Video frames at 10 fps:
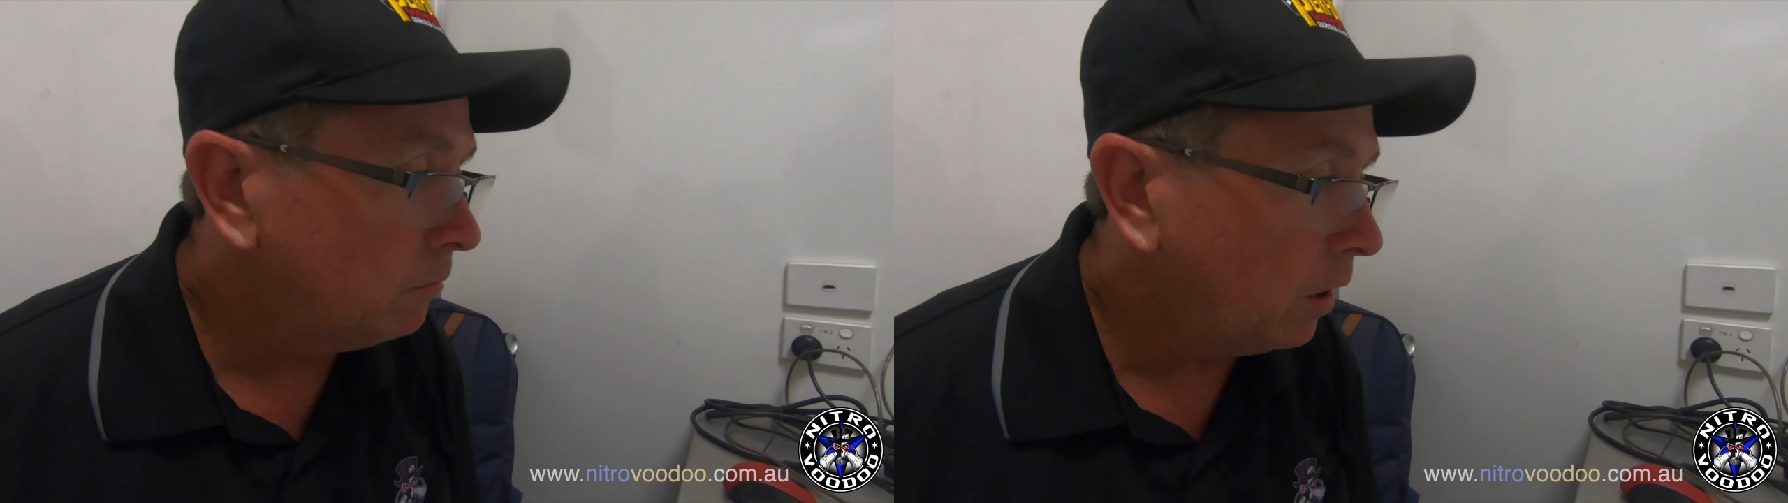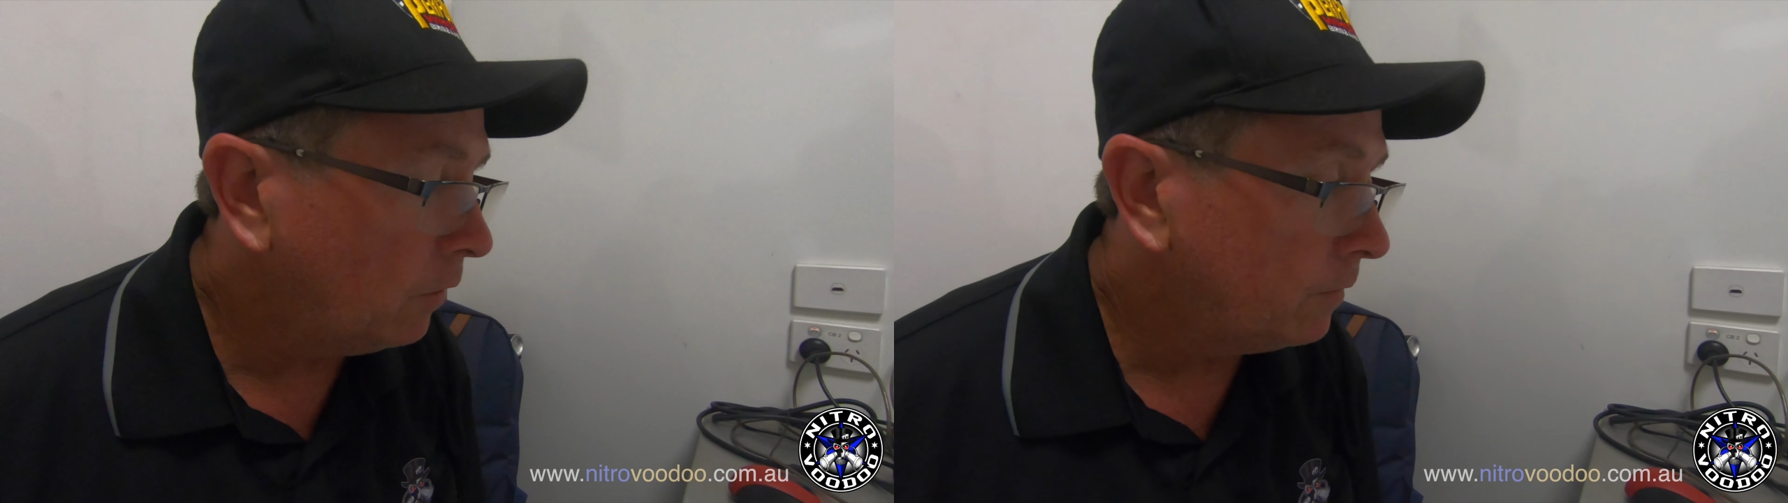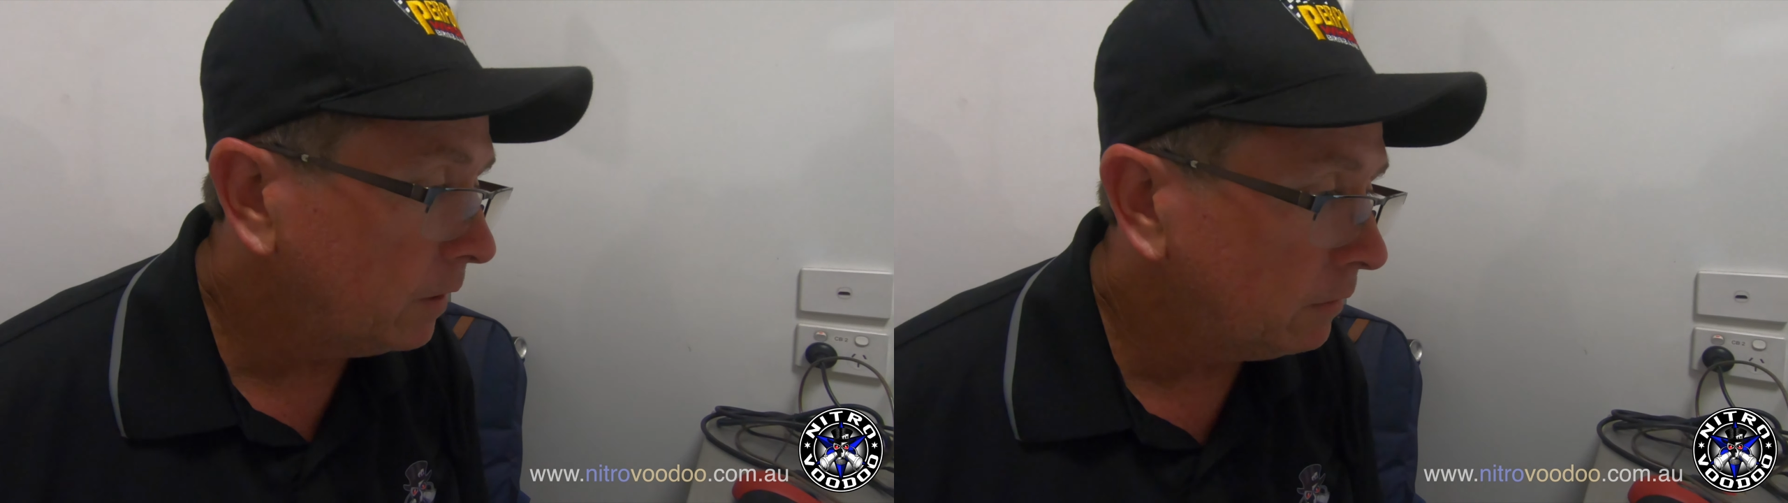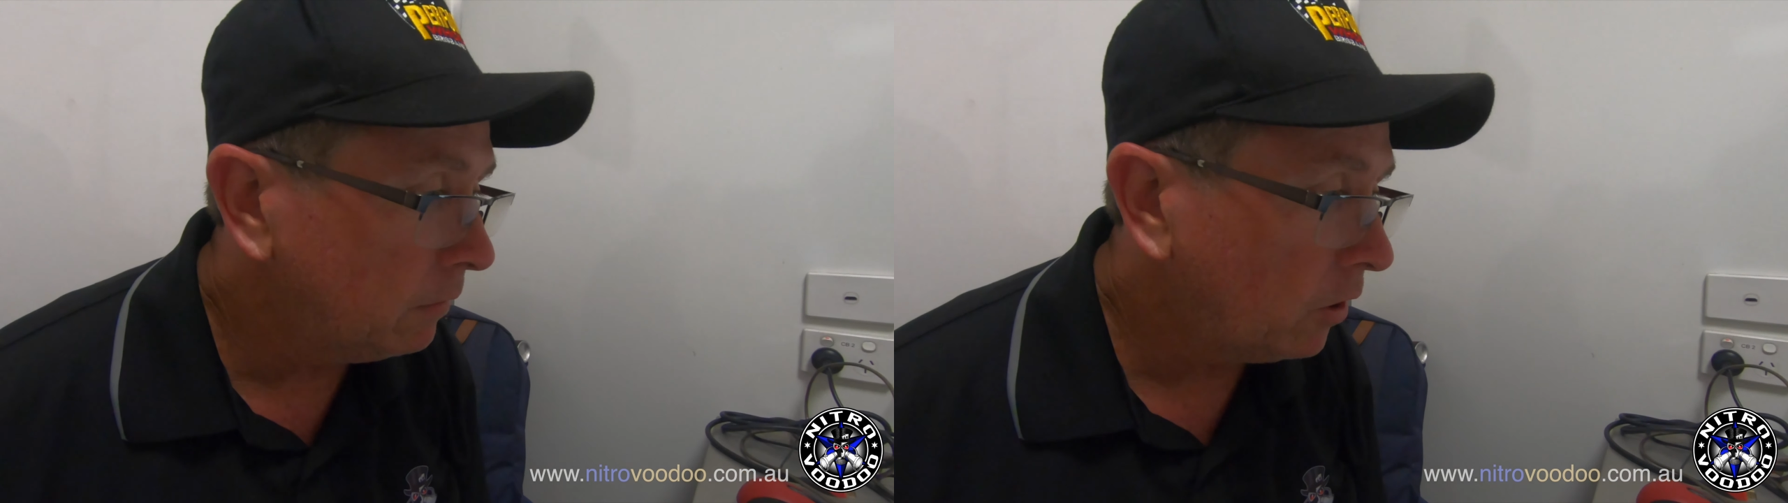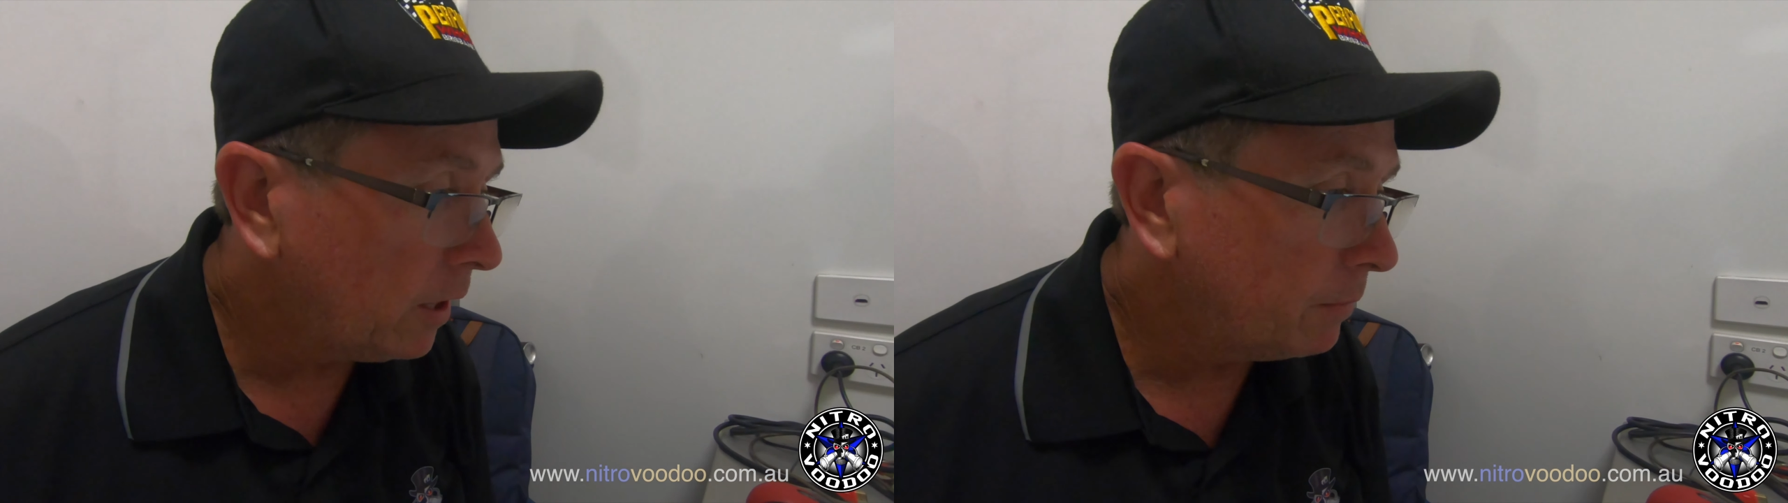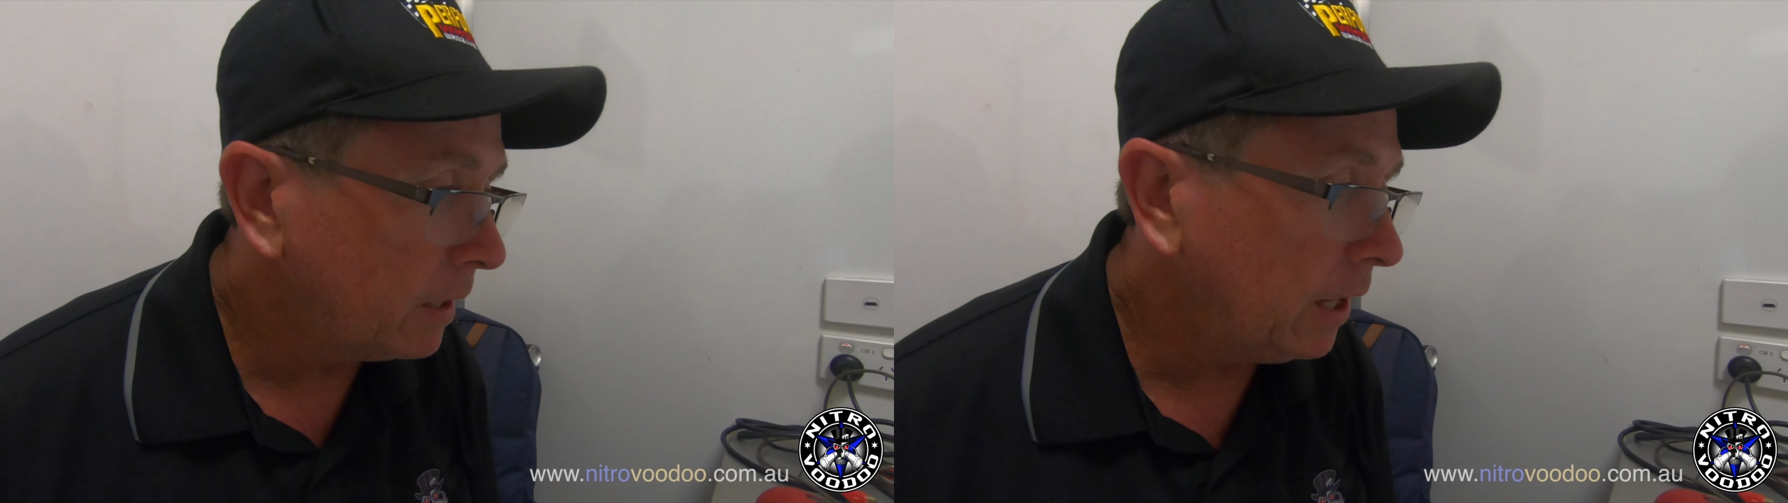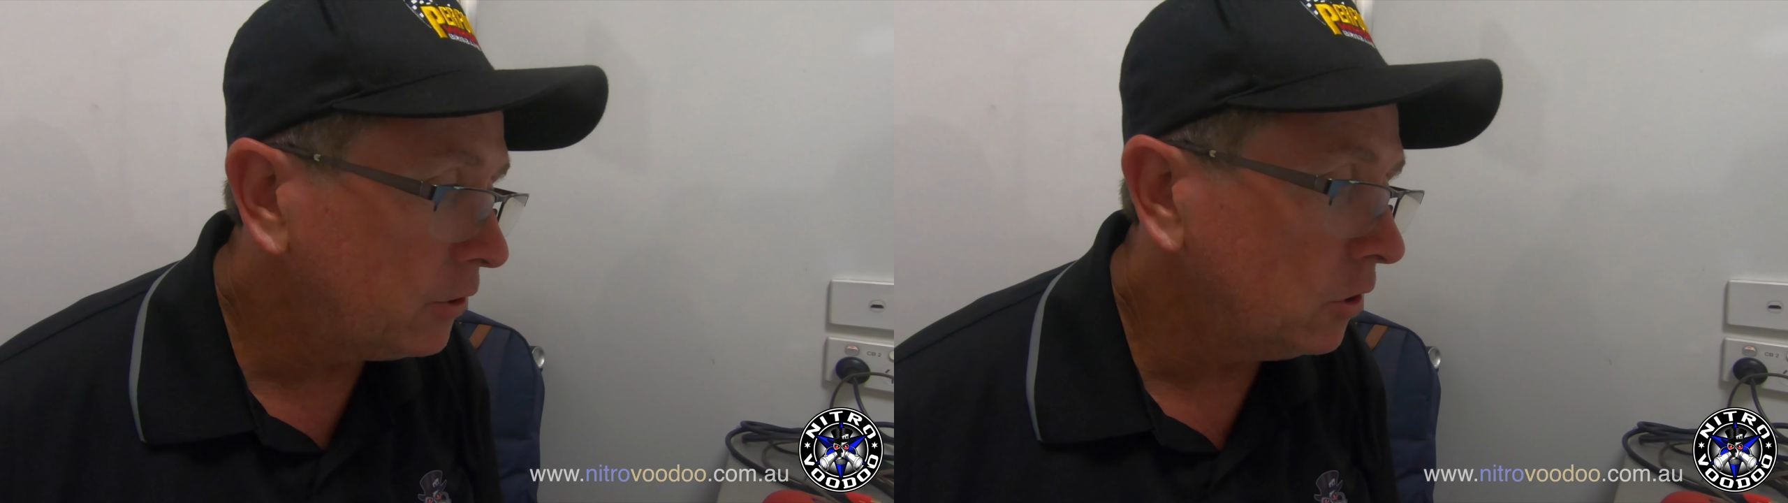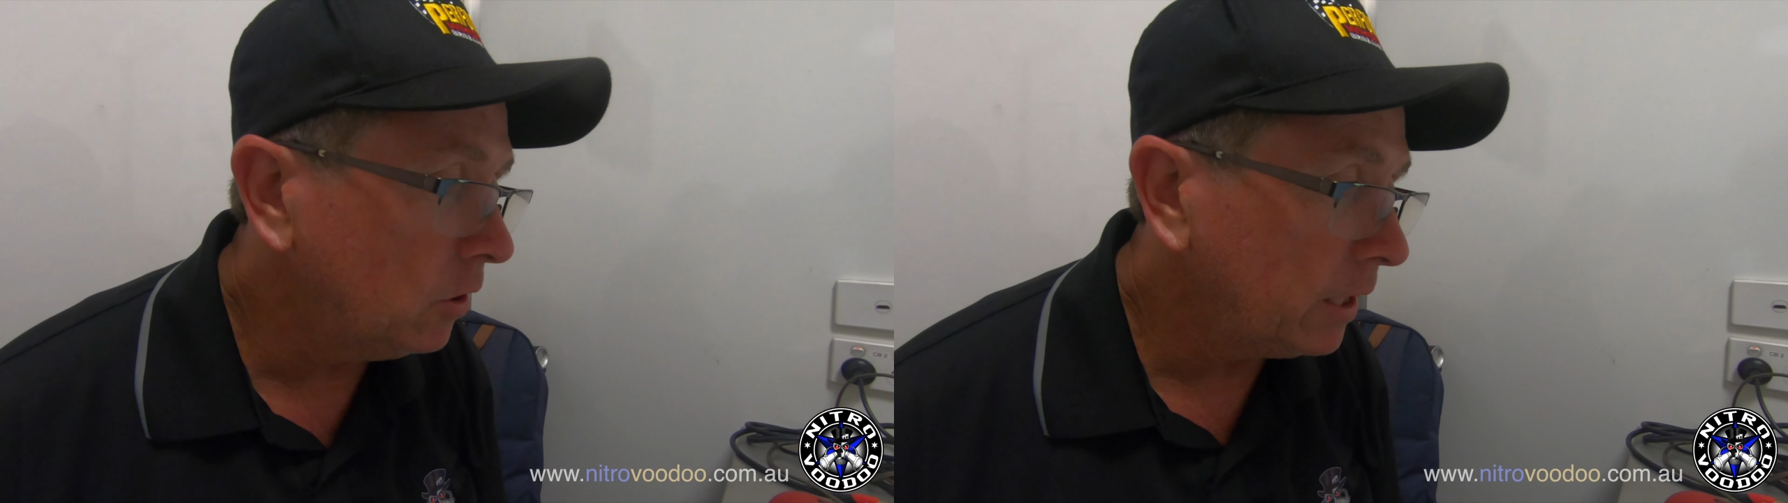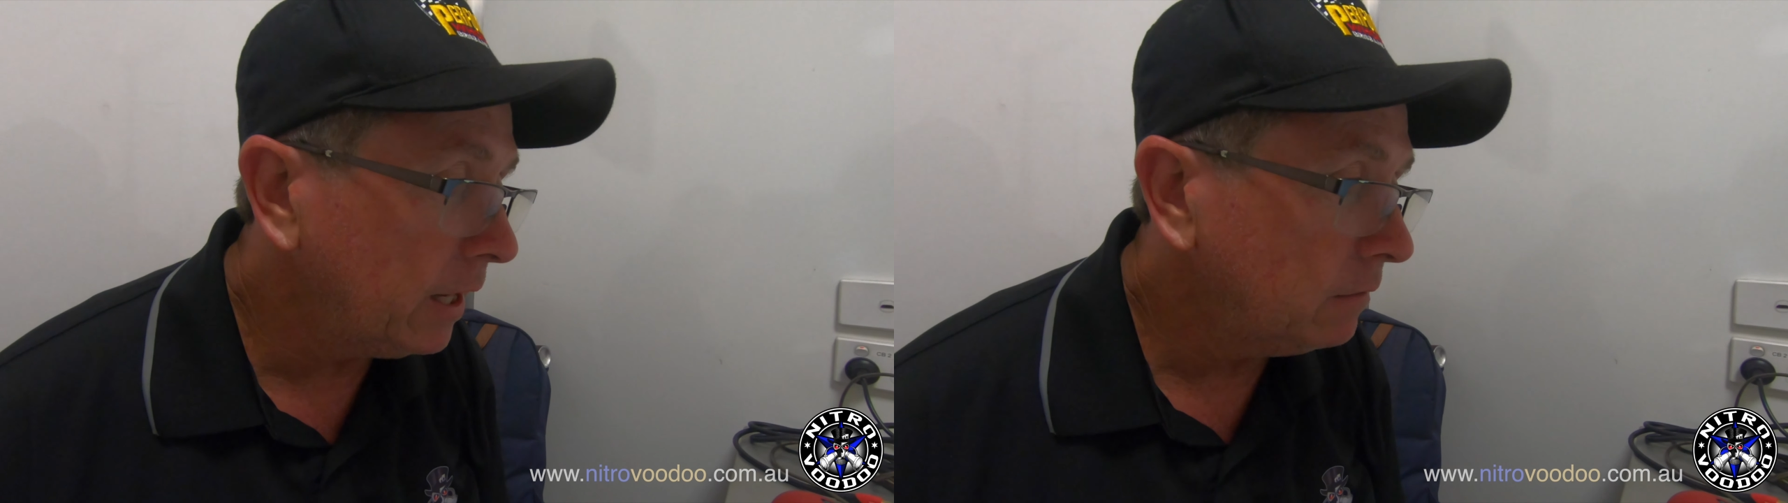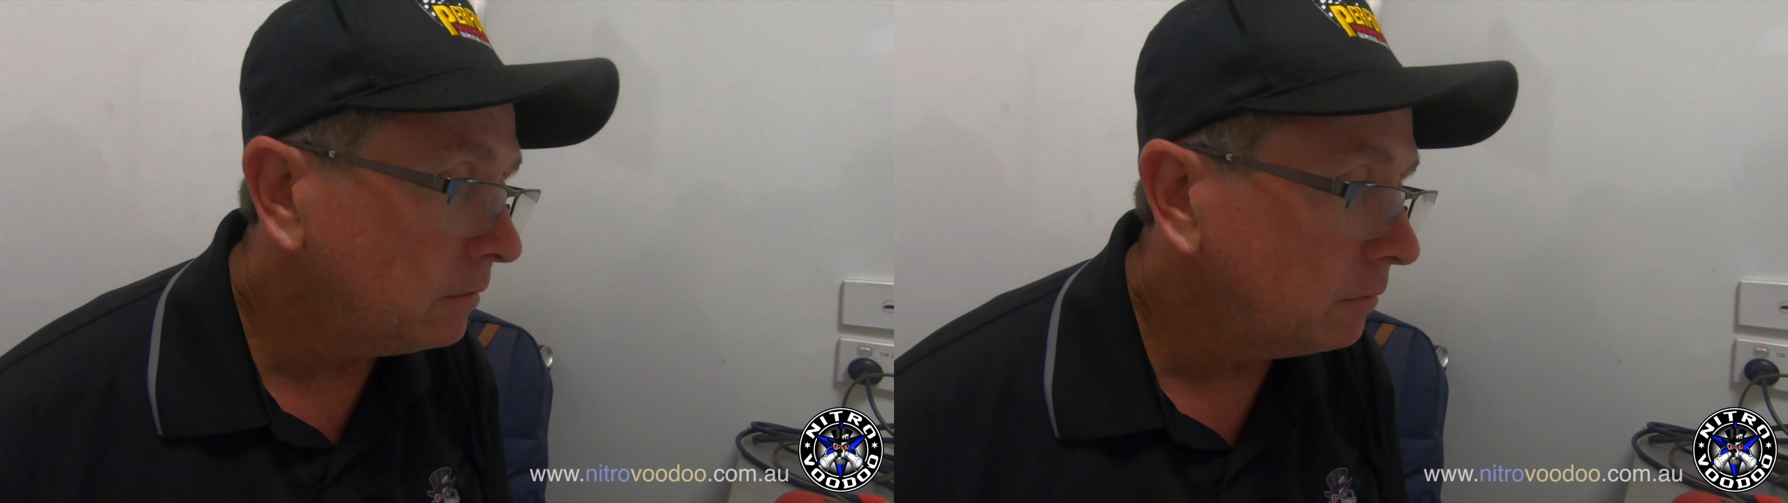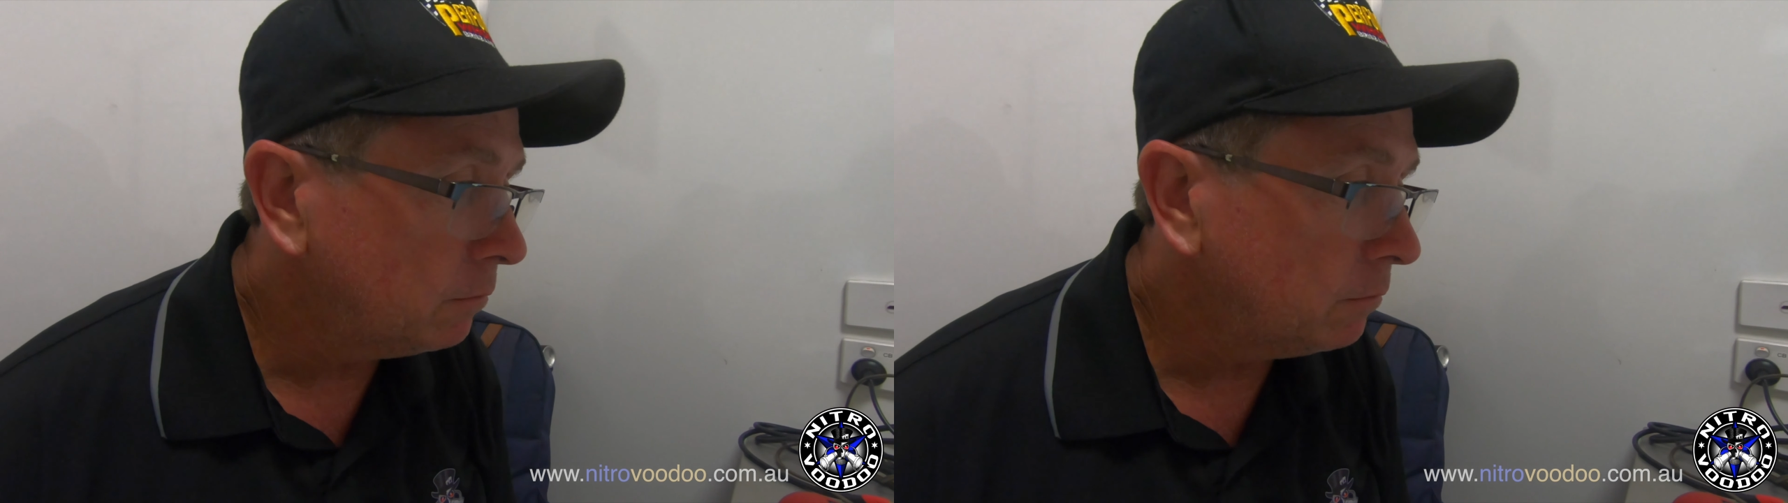Hopefully lock up the clutch earlier